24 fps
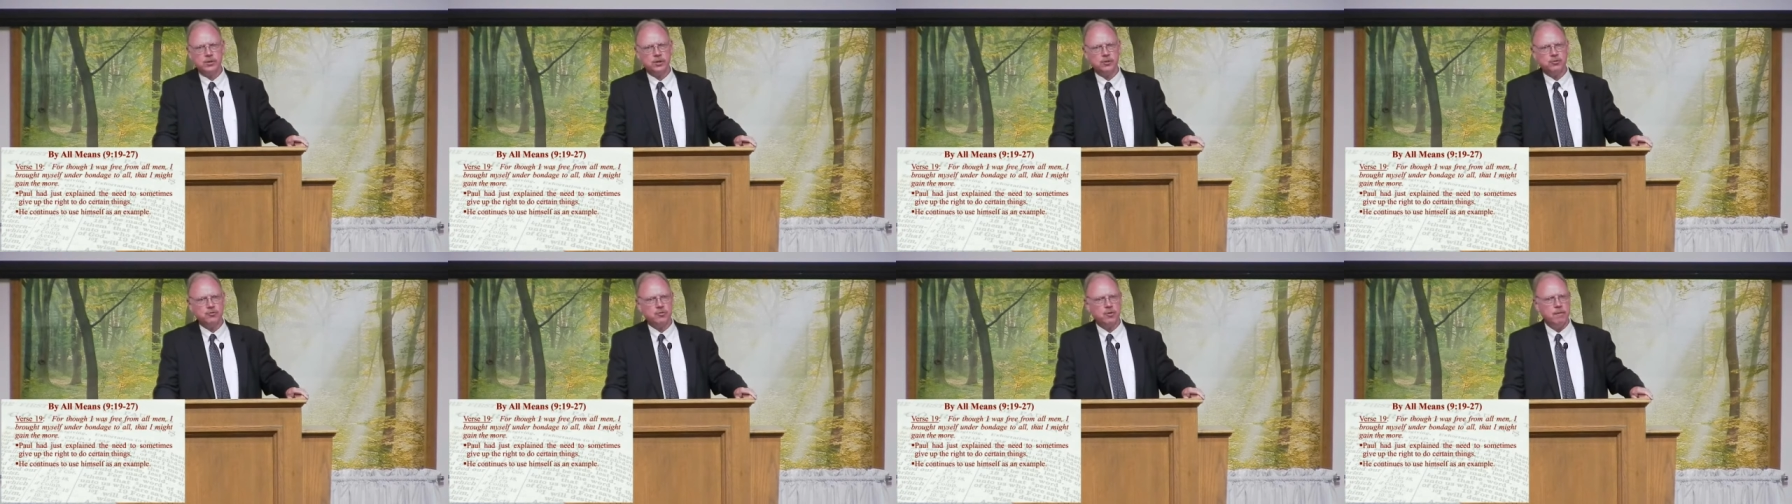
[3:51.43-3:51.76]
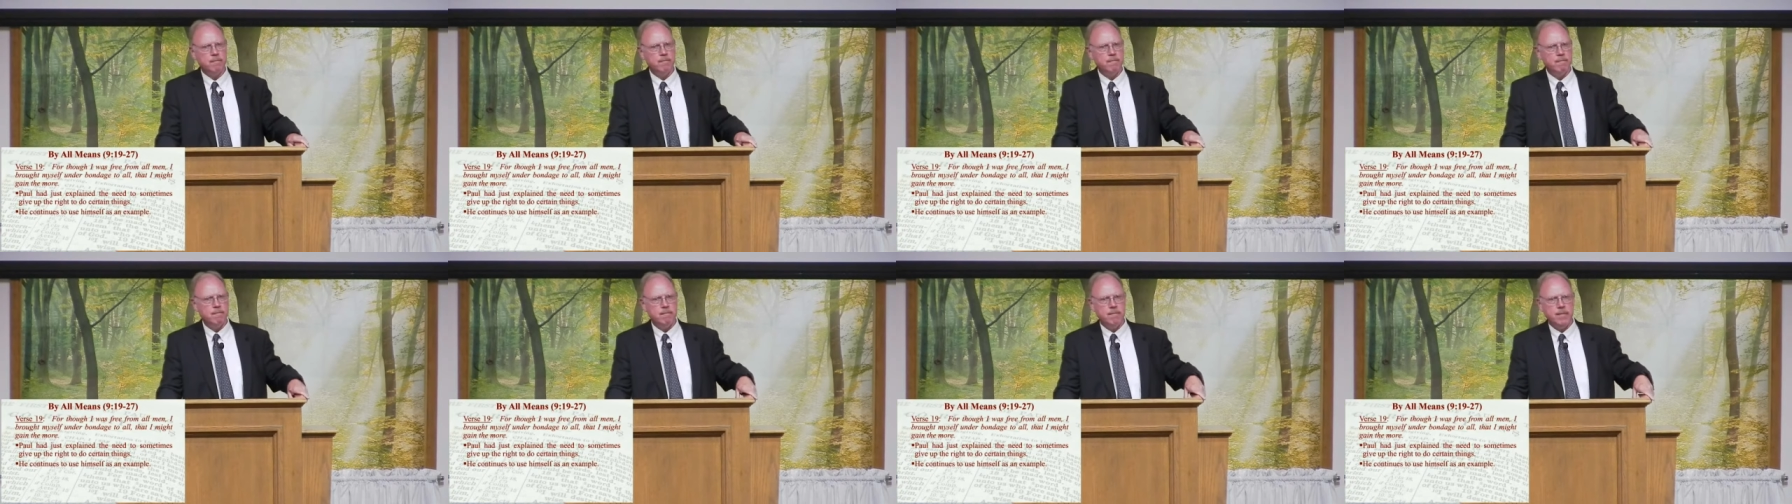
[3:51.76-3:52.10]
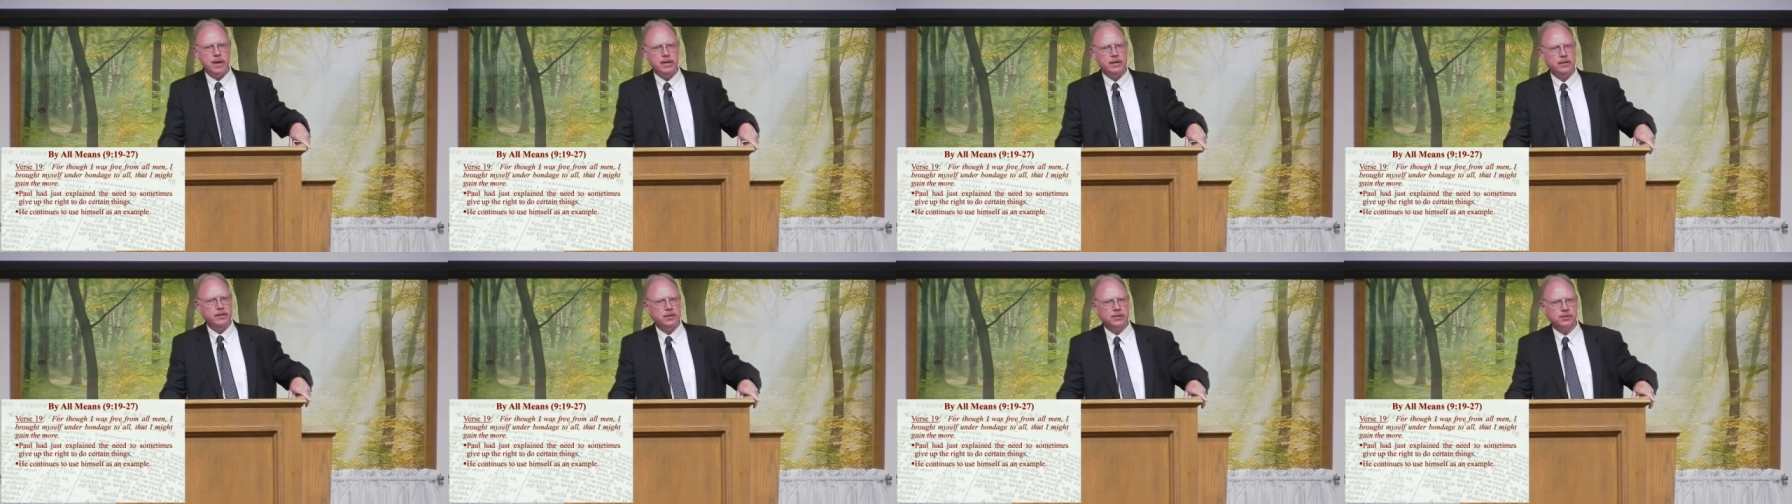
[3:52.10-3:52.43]
a
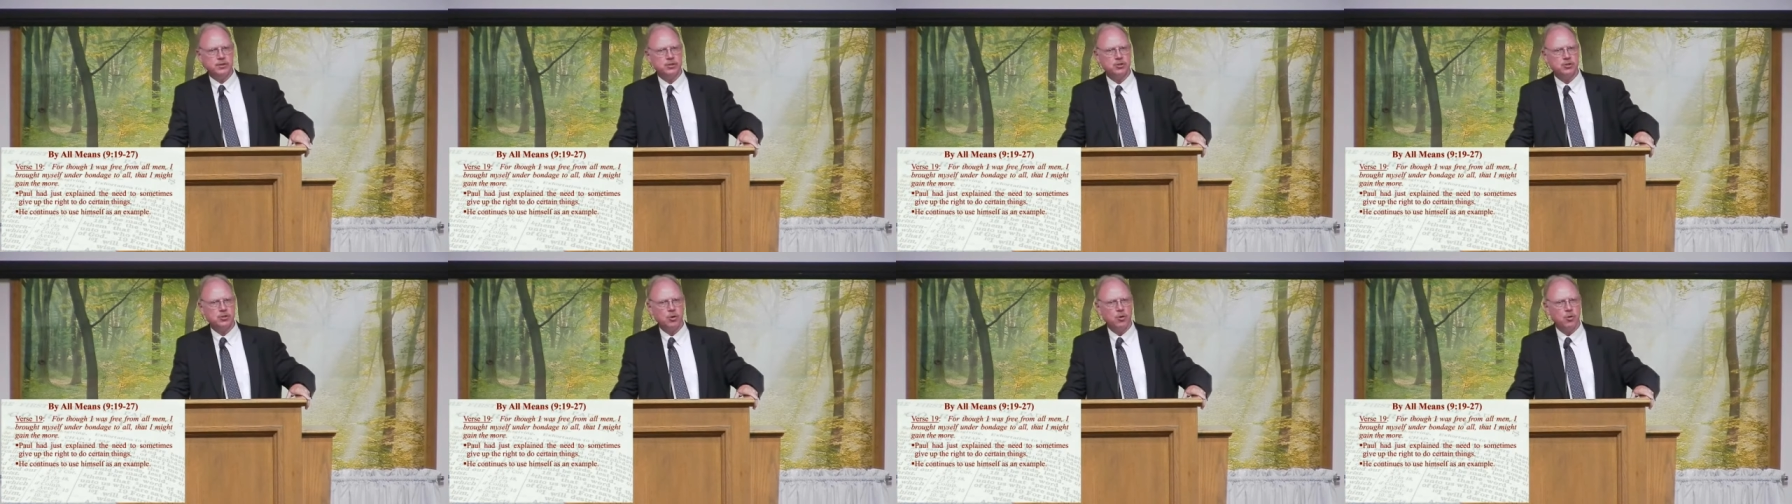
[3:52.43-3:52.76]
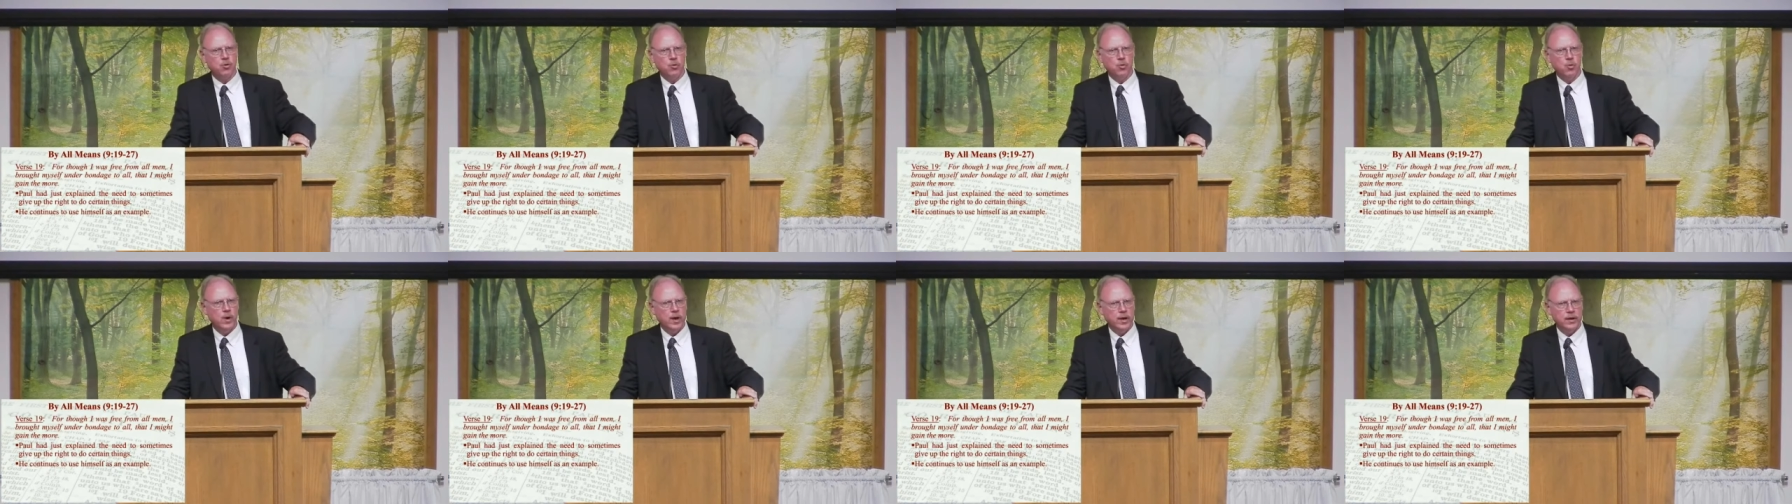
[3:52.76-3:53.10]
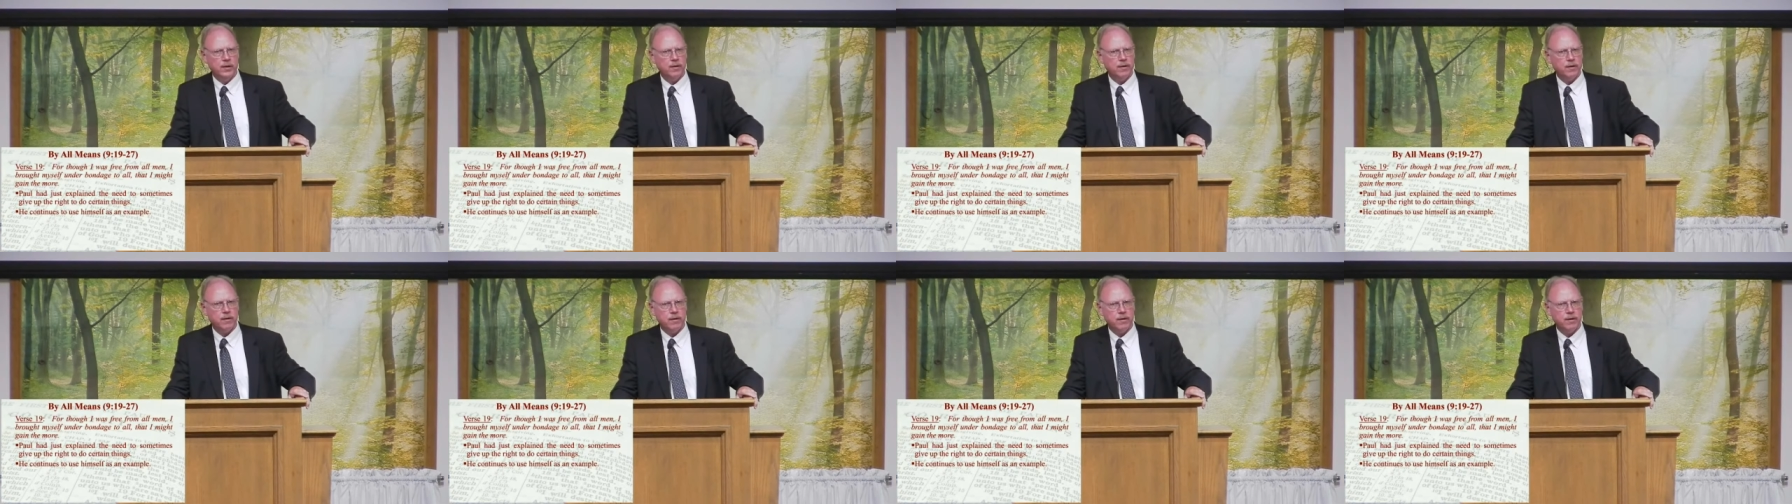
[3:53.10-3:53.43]
tremendous soul
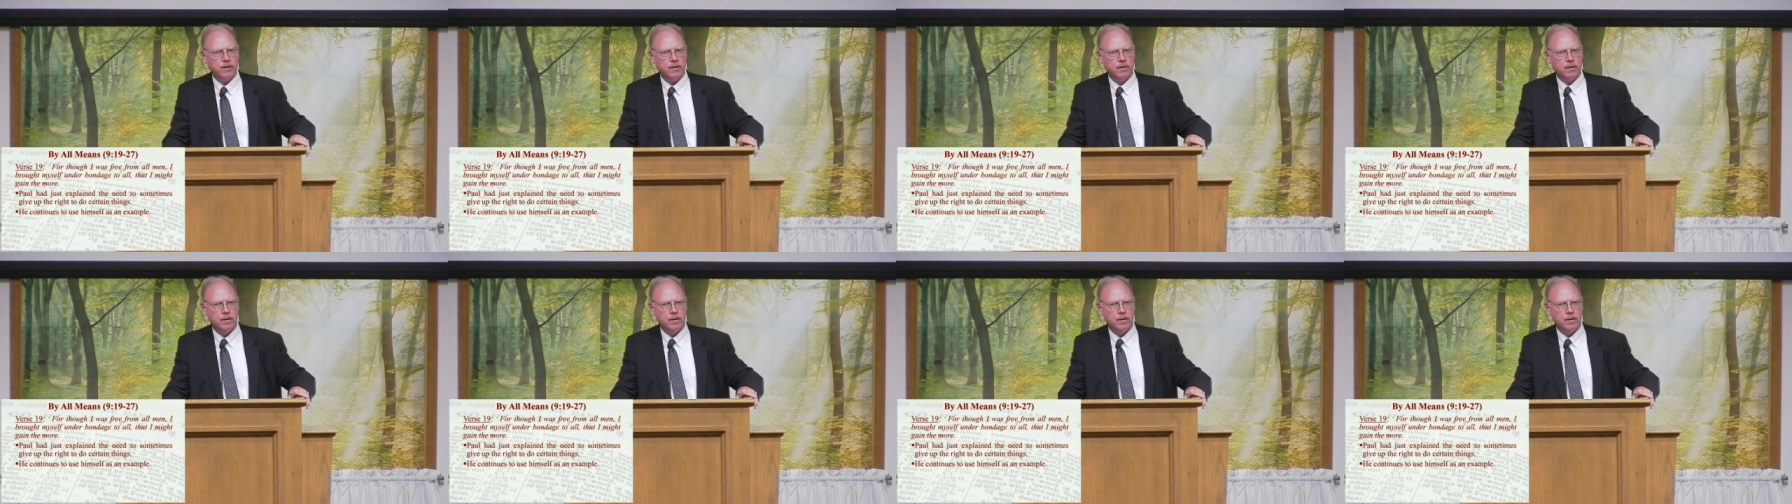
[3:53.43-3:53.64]
winner,